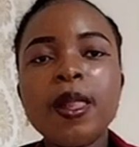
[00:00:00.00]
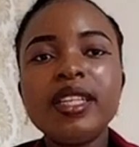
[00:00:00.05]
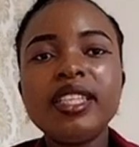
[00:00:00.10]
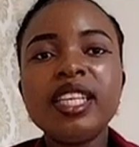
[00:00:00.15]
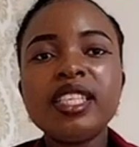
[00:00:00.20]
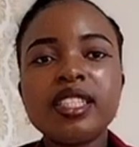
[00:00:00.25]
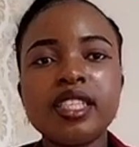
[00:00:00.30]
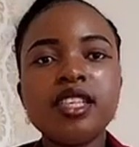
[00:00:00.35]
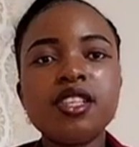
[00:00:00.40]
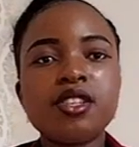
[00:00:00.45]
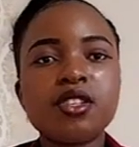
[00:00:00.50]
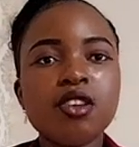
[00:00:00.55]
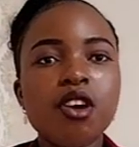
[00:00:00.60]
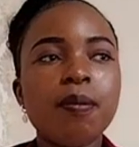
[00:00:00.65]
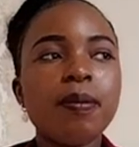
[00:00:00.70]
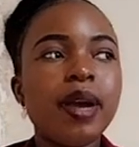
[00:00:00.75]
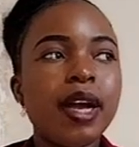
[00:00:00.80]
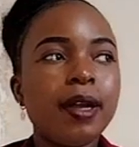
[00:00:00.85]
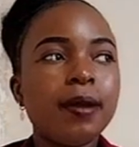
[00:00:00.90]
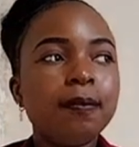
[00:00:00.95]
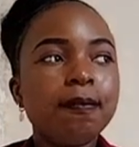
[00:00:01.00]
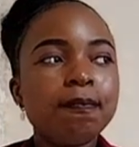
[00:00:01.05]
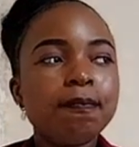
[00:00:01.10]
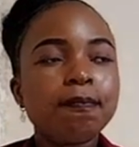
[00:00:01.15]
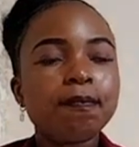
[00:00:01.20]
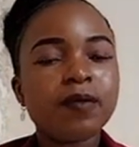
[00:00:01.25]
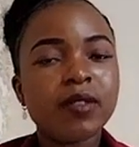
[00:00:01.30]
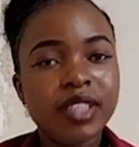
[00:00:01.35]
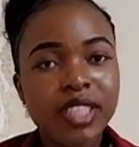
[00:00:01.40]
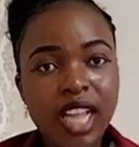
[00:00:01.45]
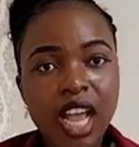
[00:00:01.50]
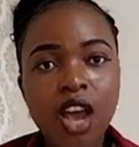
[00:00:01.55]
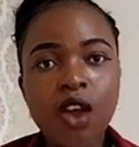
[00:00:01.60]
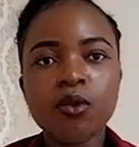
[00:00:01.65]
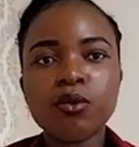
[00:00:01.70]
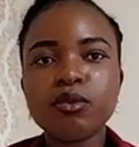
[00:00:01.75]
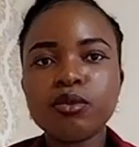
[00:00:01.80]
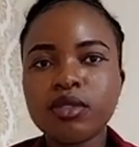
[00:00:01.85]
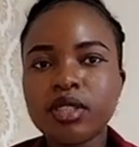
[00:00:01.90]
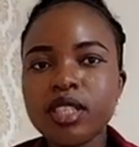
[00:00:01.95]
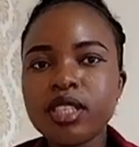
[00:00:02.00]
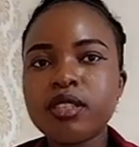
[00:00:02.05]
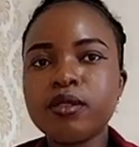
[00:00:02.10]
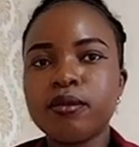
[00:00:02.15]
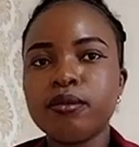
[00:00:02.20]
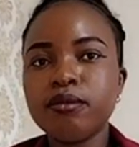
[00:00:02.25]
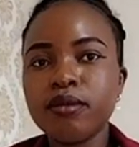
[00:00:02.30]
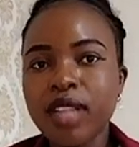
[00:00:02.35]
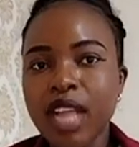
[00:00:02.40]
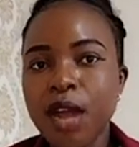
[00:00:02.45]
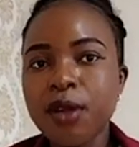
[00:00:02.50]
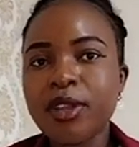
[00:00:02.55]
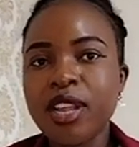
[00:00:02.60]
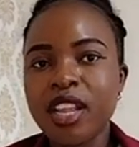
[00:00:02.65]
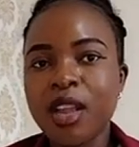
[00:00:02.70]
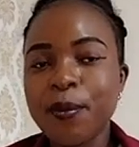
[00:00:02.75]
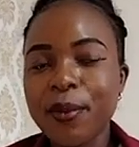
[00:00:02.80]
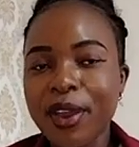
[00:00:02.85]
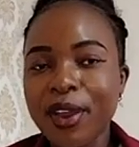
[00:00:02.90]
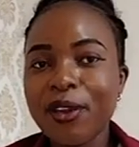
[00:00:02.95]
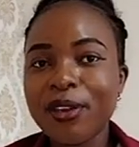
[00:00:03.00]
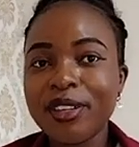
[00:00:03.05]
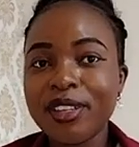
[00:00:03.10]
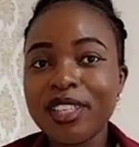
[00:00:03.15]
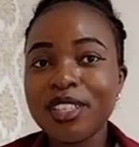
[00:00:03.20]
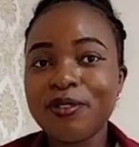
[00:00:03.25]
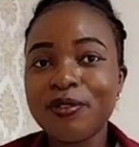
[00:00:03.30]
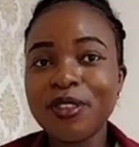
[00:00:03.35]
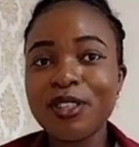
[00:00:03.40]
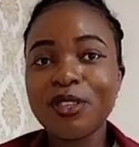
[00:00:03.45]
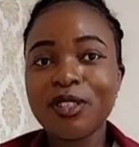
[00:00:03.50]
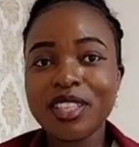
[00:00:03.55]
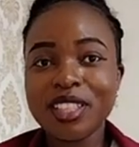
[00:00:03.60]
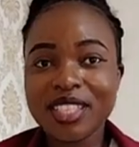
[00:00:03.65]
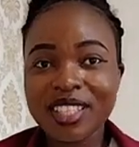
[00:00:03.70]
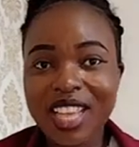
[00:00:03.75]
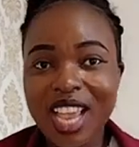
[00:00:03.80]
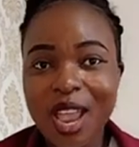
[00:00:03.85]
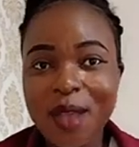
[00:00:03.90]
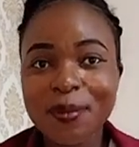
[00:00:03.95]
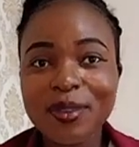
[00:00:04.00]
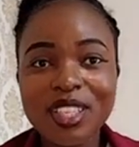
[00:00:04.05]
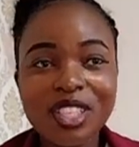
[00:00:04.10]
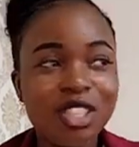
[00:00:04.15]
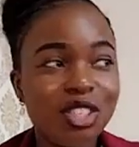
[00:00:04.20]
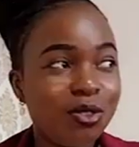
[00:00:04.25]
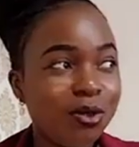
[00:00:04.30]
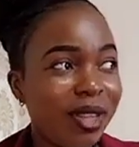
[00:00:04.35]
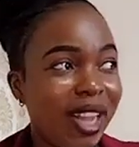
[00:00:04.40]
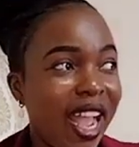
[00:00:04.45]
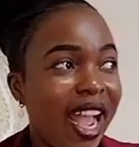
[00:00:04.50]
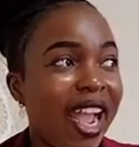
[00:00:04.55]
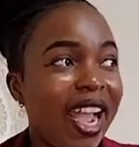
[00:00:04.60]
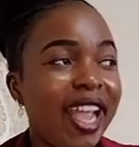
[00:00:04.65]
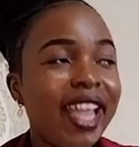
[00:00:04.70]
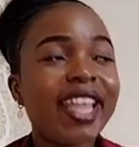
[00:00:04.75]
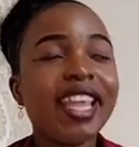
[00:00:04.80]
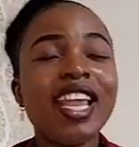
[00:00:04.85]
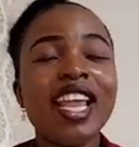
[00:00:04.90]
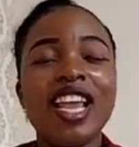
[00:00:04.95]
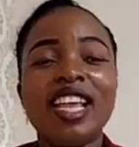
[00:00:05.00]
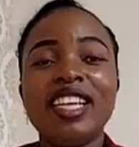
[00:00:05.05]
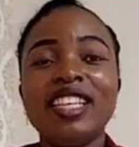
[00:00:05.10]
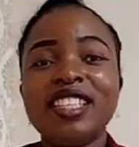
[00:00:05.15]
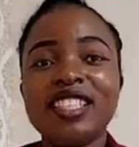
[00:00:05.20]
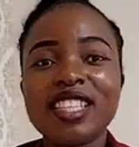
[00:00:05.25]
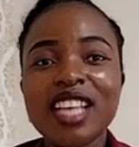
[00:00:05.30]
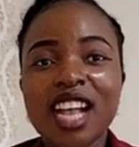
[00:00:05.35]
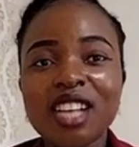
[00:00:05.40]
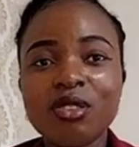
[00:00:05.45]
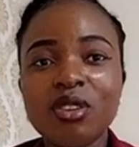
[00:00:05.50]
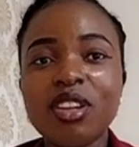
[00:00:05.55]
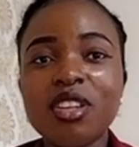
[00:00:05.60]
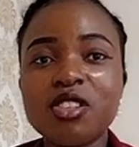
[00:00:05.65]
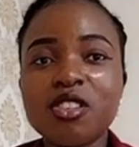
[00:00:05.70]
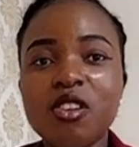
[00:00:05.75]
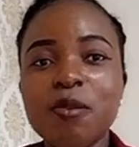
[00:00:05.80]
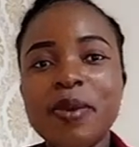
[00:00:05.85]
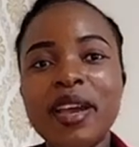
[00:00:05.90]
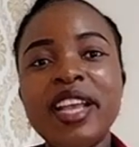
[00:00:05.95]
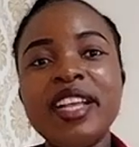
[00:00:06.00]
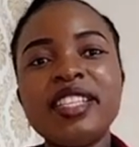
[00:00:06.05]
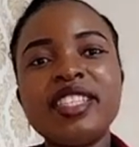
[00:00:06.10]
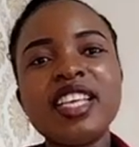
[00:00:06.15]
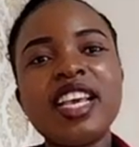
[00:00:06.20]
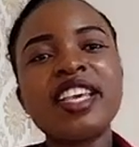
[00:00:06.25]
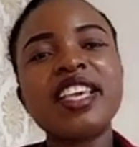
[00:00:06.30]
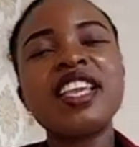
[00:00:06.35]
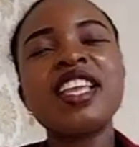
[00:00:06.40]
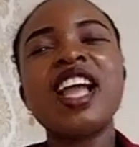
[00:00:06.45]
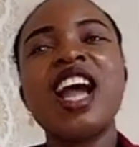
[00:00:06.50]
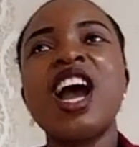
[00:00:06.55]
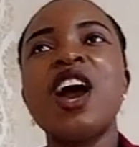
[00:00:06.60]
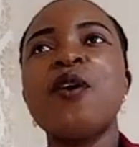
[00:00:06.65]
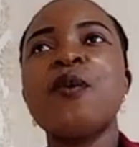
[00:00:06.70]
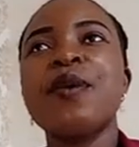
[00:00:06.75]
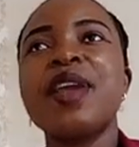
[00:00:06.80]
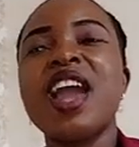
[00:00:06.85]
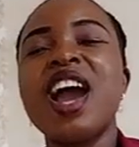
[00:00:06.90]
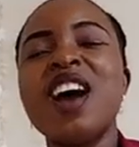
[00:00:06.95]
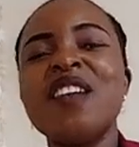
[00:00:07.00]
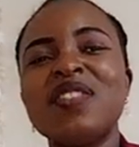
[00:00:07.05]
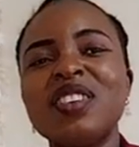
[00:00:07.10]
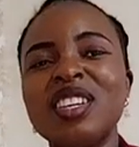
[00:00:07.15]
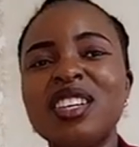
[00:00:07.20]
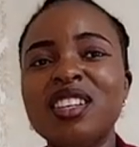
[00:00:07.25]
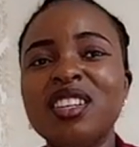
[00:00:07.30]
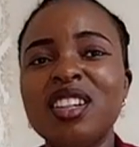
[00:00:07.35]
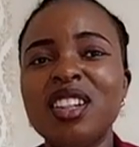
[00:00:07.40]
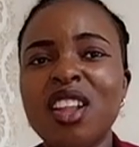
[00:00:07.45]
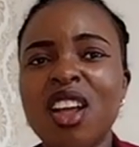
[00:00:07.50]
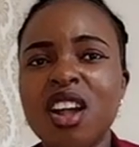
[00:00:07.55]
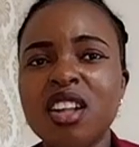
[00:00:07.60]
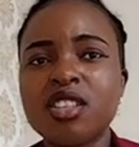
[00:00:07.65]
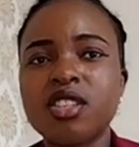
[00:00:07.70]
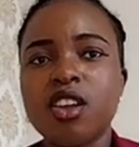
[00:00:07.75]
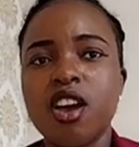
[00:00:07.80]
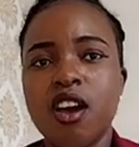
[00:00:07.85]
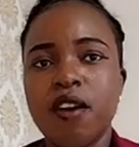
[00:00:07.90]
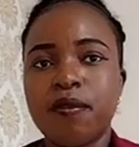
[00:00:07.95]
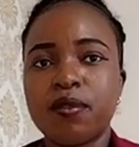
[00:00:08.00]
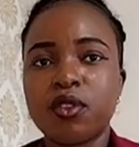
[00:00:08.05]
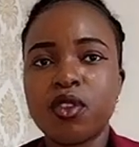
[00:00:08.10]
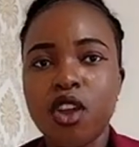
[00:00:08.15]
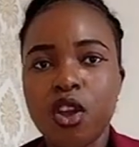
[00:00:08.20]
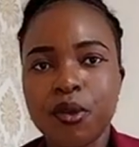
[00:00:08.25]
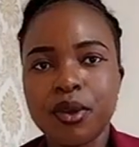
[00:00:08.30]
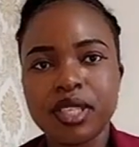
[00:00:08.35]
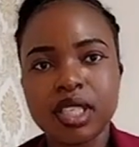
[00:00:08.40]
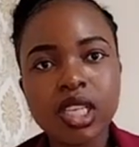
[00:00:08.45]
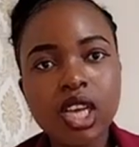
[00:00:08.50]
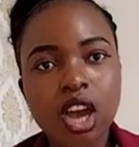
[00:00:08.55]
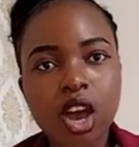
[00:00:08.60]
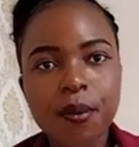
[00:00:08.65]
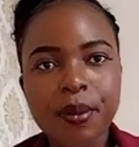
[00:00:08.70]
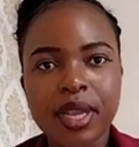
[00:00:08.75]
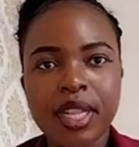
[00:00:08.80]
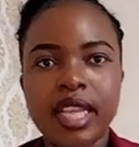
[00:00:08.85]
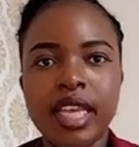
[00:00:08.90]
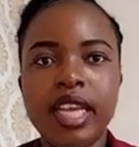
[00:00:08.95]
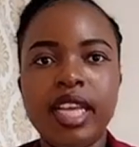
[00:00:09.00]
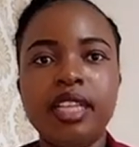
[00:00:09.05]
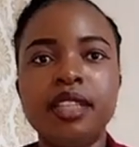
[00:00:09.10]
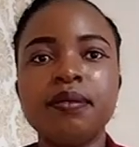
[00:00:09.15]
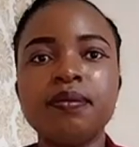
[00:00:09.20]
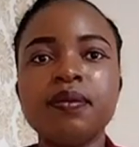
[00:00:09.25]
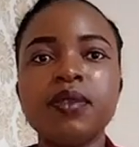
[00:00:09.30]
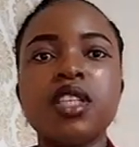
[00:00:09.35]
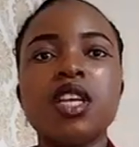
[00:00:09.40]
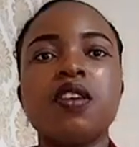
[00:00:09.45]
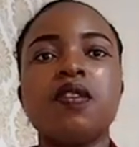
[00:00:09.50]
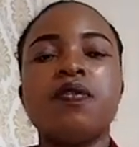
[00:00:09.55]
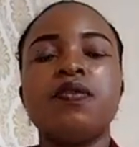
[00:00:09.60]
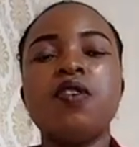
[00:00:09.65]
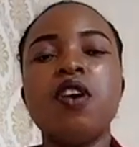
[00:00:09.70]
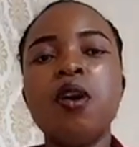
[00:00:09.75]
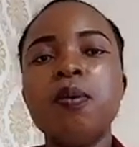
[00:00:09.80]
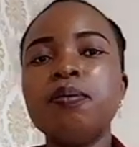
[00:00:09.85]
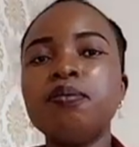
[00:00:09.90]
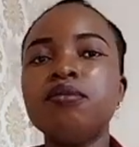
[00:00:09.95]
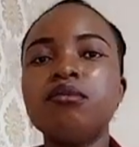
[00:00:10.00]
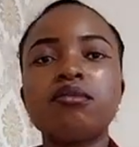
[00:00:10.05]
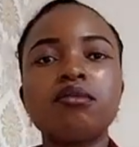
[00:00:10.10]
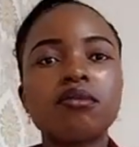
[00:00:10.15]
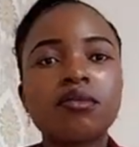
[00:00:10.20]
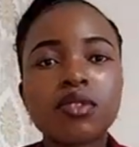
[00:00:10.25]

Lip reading: This is summer. Now that I'm recording this video, this time, this July, it's actually summer in Turkey, and we have a lot of tourists coming in from